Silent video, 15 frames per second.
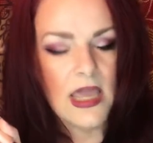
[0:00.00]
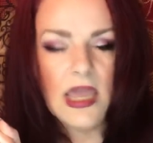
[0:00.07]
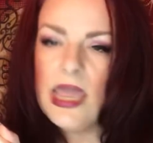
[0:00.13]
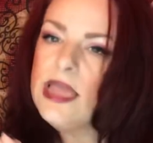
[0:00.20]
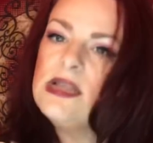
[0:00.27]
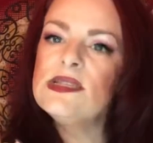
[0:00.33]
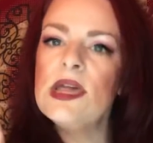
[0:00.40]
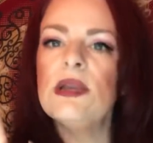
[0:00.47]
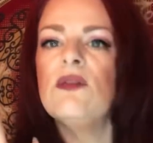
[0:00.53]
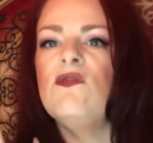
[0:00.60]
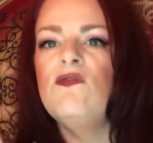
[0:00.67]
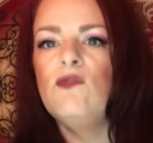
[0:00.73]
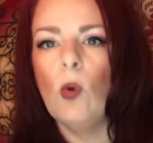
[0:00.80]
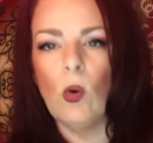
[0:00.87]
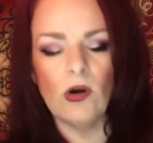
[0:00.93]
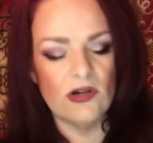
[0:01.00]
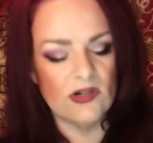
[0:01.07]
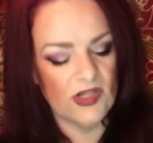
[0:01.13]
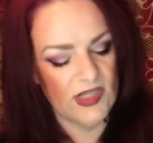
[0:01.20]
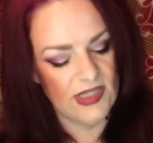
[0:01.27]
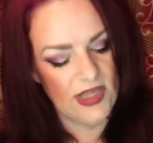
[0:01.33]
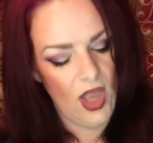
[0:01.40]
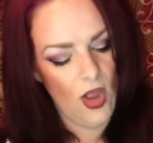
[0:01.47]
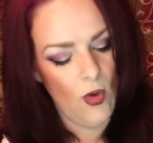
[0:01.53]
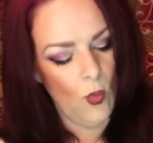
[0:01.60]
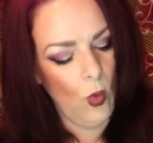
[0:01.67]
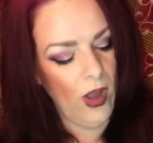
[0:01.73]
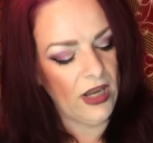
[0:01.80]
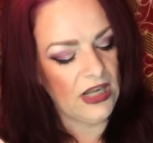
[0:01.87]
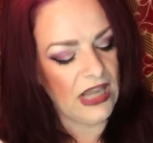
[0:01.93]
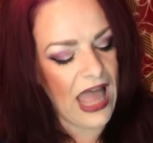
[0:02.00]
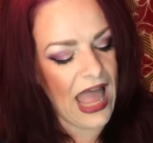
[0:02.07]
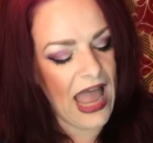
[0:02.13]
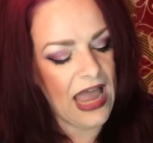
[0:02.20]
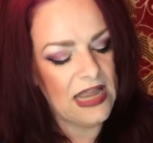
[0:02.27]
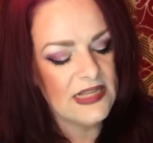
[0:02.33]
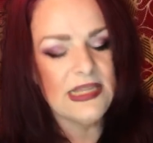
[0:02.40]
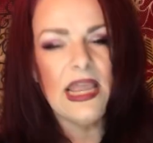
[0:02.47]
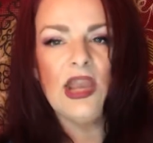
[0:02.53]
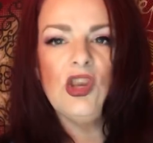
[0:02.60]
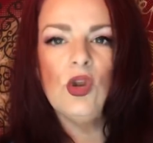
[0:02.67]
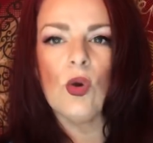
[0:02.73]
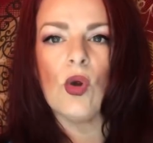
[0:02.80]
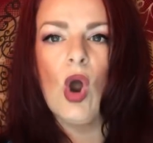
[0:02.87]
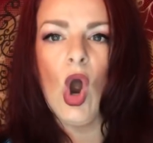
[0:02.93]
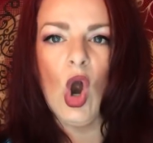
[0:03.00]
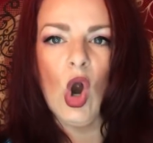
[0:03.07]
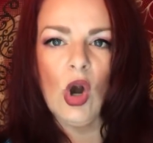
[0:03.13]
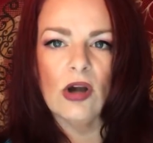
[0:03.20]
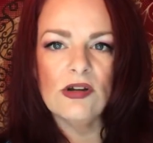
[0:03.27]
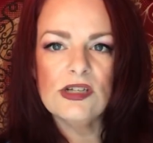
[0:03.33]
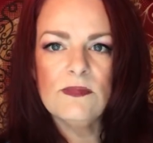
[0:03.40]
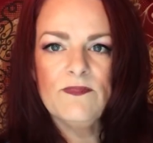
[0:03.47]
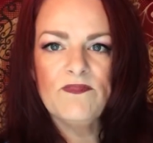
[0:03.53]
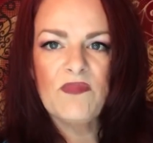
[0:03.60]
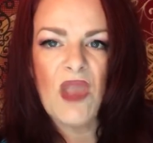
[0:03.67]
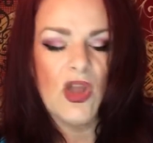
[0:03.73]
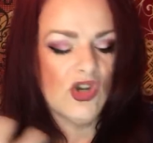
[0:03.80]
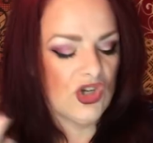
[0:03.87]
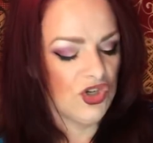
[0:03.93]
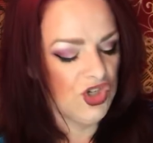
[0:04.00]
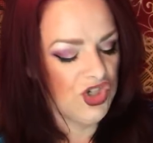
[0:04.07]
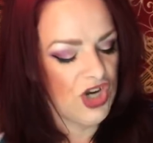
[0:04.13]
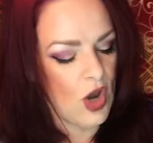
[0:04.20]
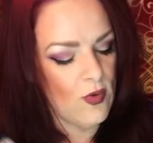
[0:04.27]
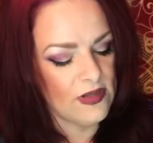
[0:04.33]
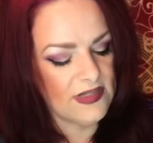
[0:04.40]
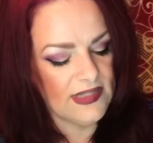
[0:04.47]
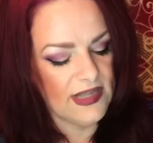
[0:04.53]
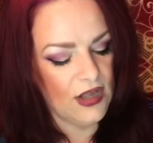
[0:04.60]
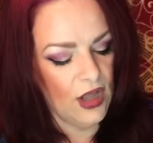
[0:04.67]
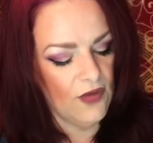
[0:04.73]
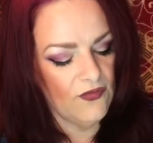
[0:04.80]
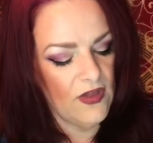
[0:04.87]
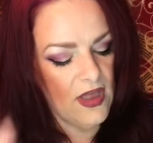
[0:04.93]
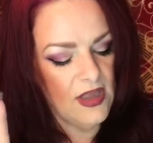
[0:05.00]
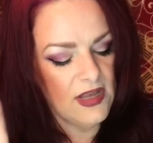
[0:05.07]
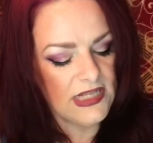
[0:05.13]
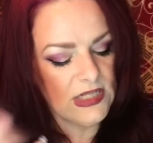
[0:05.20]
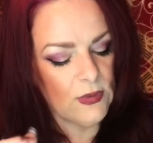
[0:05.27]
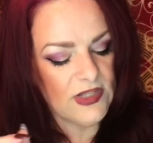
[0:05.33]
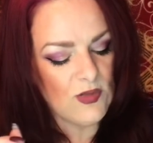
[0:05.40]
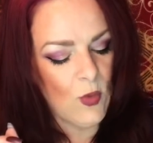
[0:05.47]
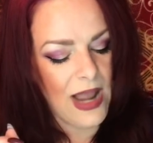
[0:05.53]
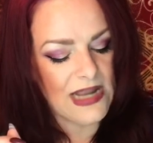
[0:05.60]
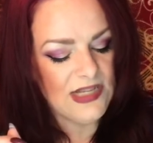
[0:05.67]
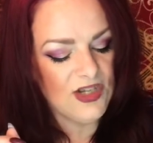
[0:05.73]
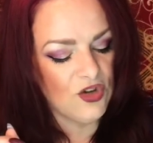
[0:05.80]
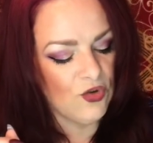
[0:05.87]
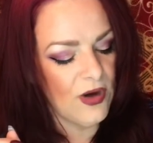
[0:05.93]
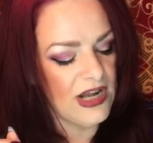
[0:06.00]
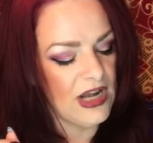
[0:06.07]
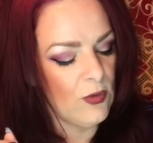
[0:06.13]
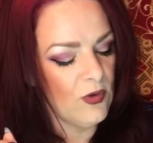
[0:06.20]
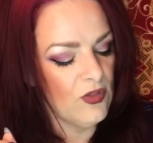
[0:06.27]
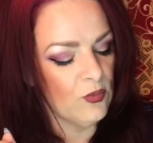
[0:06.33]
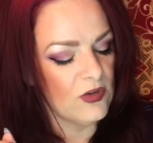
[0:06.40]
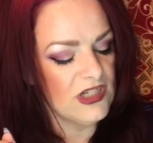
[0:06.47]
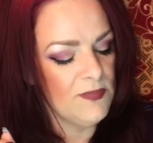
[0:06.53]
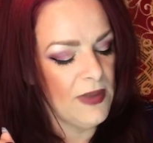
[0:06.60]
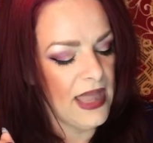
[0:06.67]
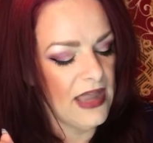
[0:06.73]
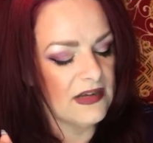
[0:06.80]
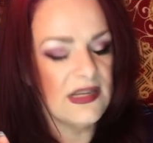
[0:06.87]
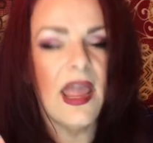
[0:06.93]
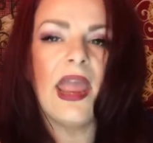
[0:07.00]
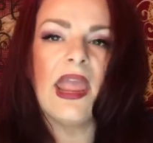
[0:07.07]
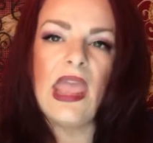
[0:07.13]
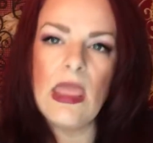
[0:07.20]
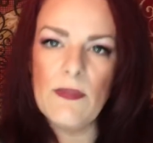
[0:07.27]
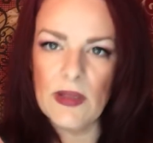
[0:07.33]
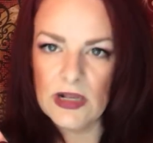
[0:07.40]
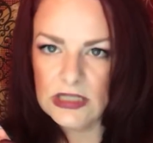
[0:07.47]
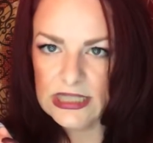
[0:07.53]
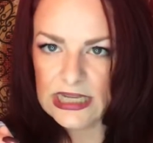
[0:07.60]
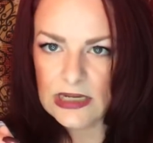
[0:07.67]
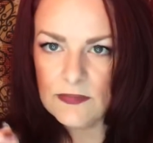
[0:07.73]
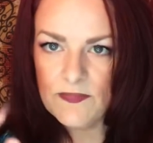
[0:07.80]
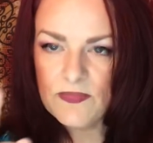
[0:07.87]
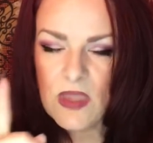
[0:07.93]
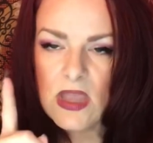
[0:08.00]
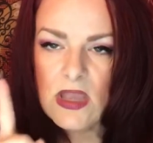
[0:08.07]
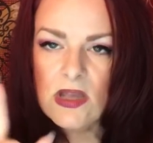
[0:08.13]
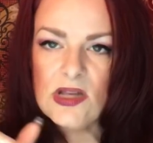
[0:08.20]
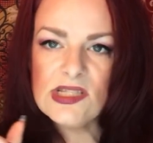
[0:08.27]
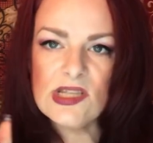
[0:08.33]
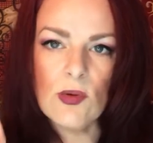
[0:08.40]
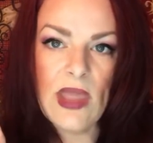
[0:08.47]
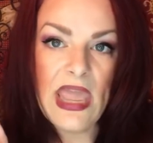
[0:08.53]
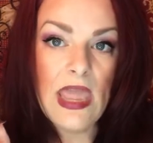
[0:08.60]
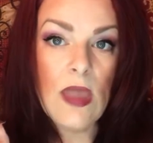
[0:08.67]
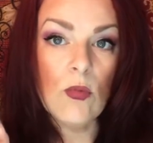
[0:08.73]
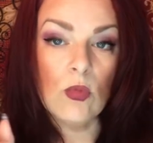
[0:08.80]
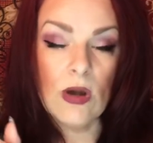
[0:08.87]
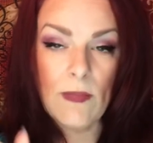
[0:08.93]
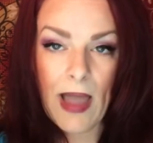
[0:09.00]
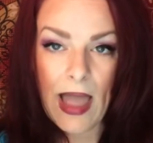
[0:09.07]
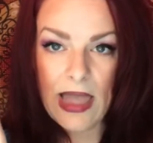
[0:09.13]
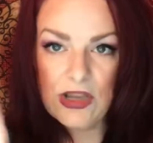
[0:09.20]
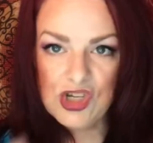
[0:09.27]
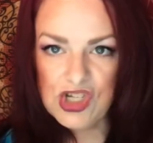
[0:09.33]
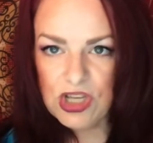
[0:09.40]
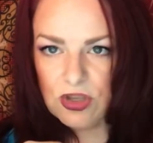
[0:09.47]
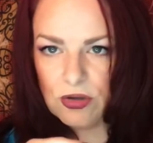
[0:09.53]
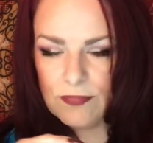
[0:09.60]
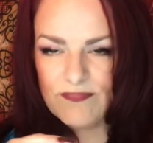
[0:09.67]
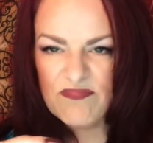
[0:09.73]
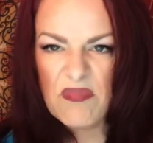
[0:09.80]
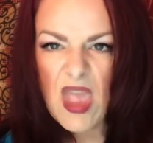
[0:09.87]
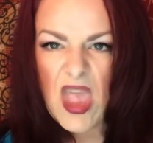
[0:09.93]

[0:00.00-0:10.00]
It is going to force what lies in your heart to show itself. So it's wise to treat it with respect and keep it clean. So he reminds you,